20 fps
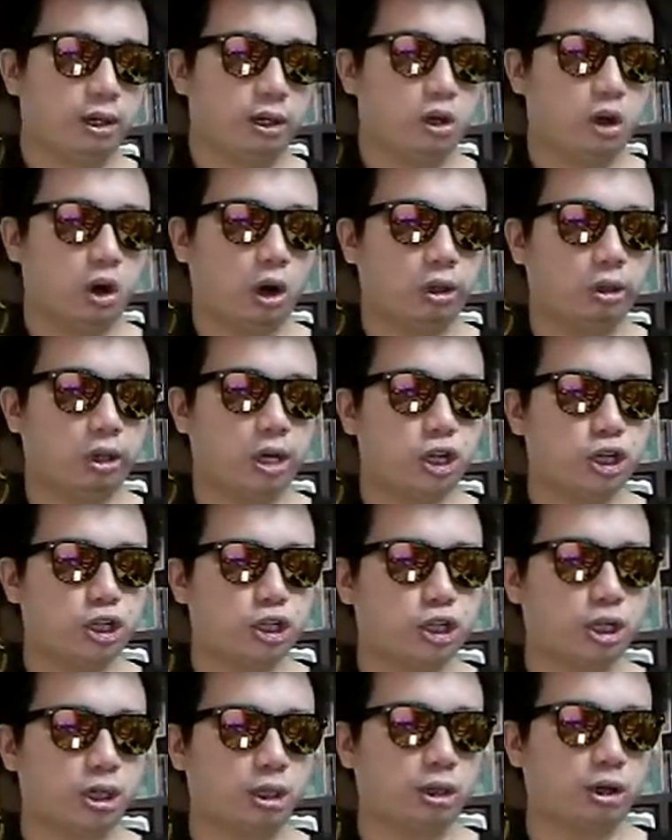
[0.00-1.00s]
your
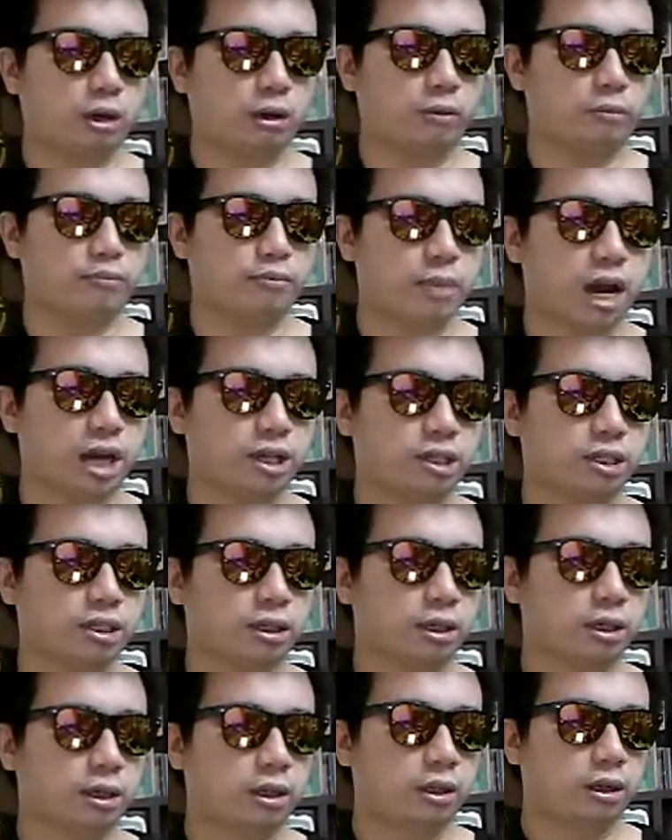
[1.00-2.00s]
t-shirt or
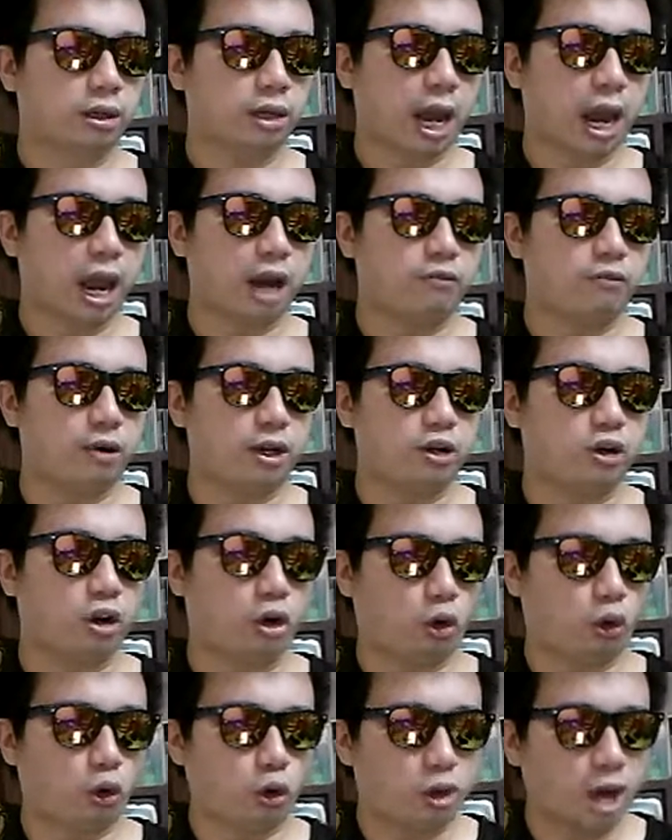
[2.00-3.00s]
mask and with your
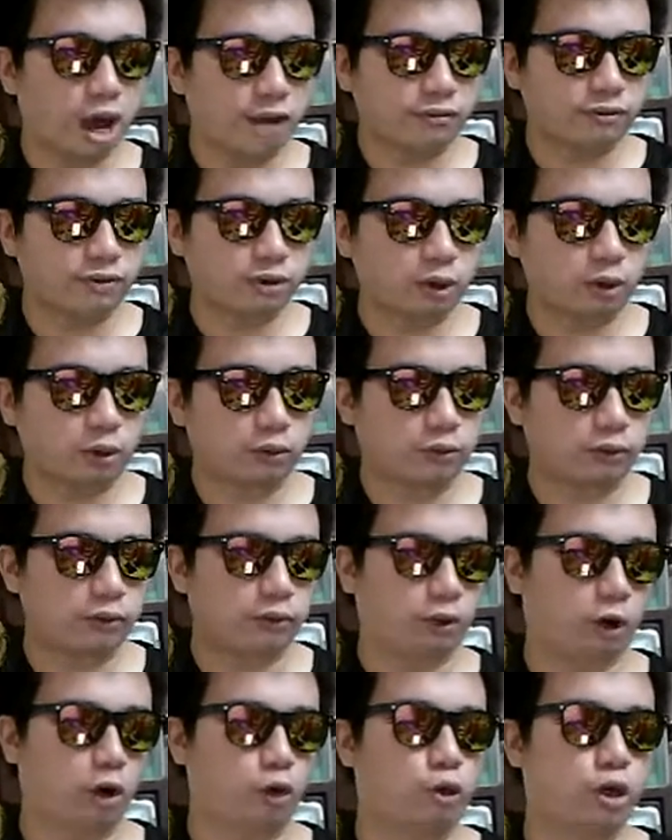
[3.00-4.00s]
autograph
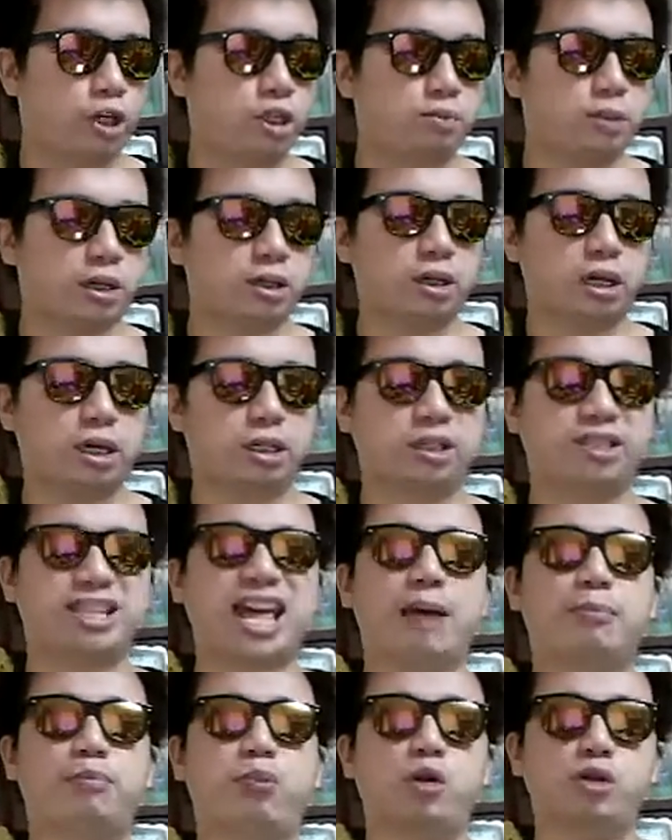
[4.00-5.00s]
for Christmas. Is
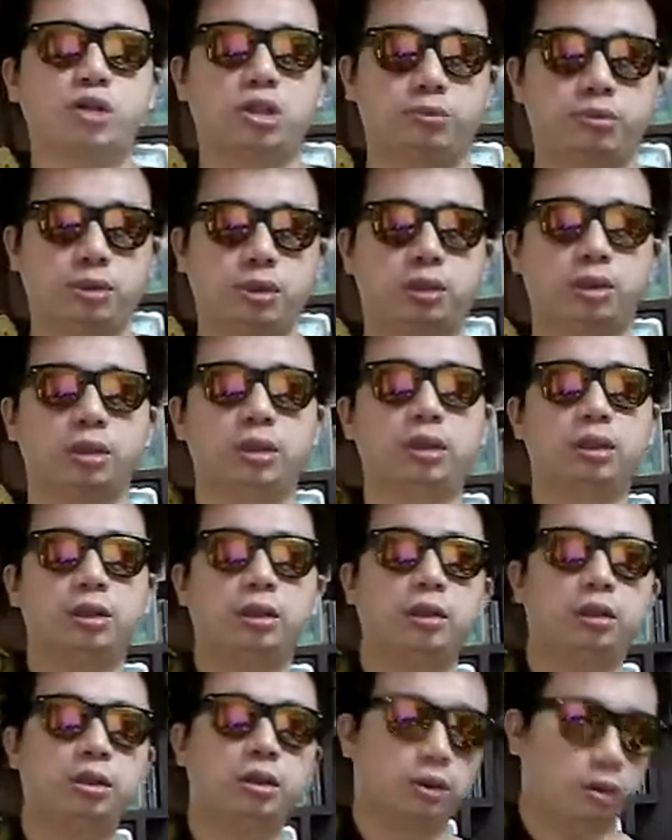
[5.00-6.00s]
that possible?
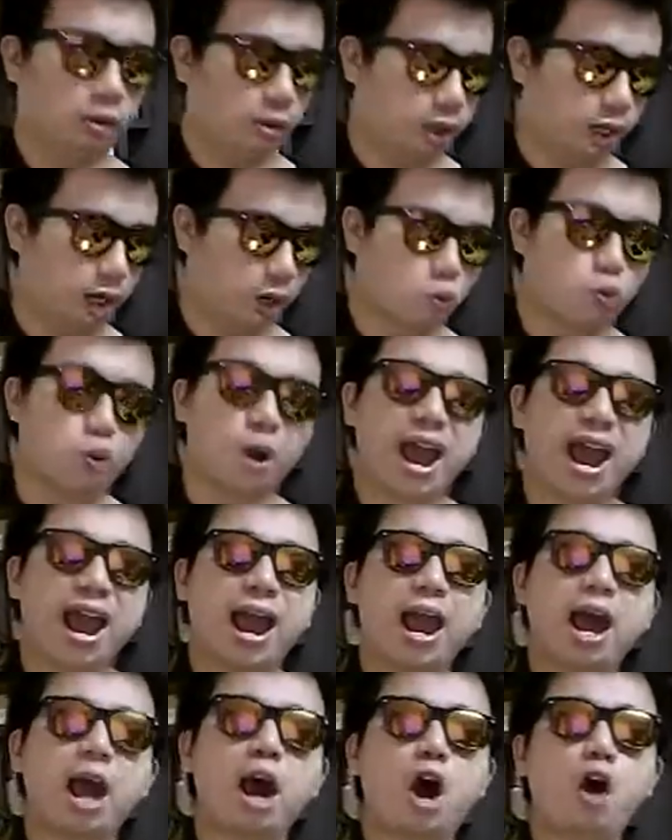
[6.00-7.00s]
Okay,
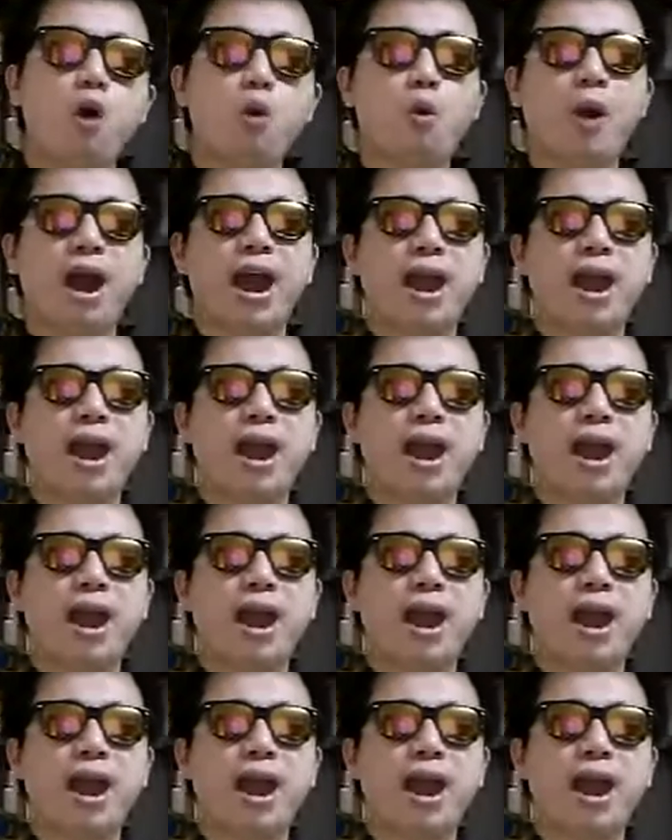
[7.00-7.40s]
well,